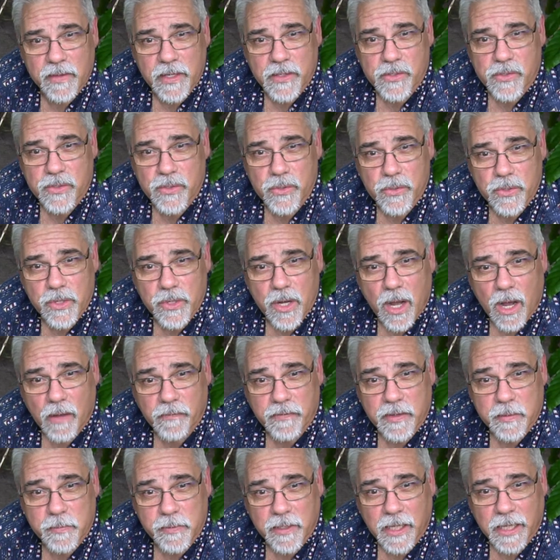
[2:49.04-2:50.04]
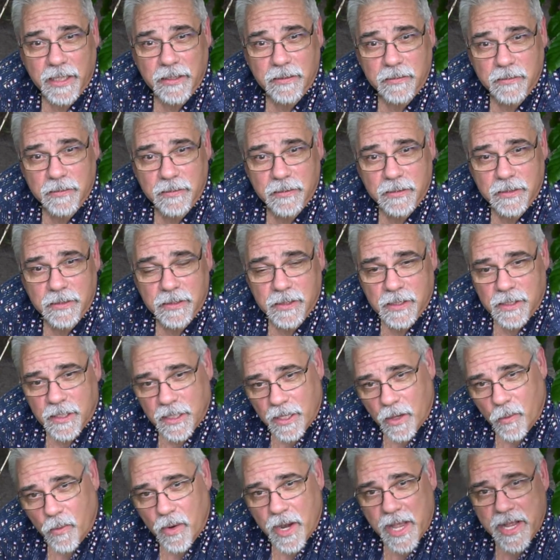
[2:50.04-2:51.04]
this new coffee plant.
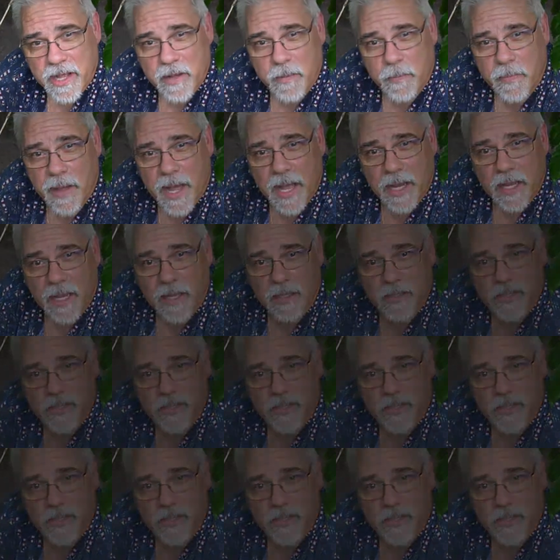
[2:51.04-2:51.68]
And when I come back, I'll